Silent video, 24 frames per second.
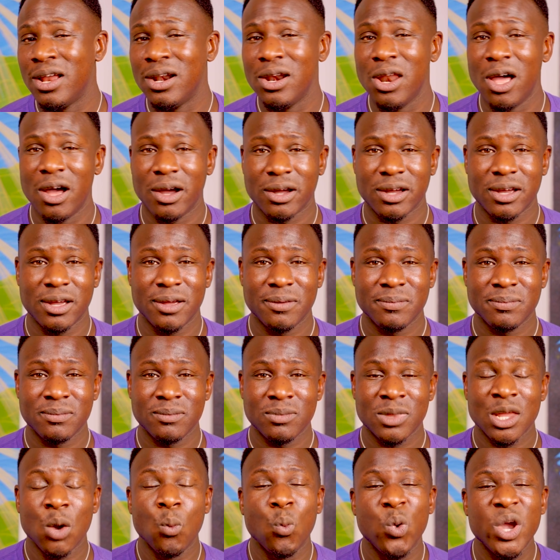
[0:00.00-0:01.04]
Look,
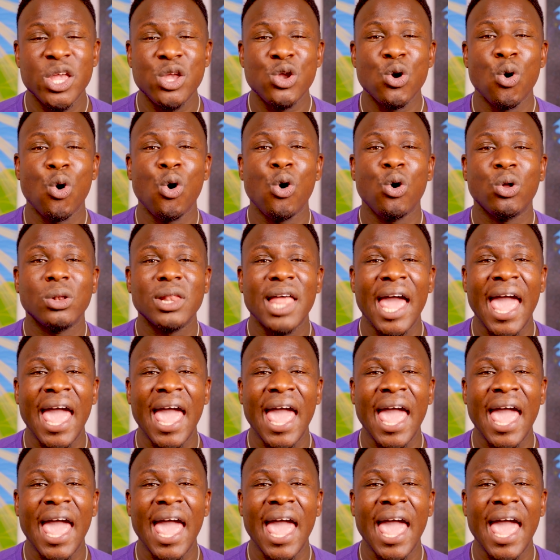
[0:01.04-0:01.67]
we all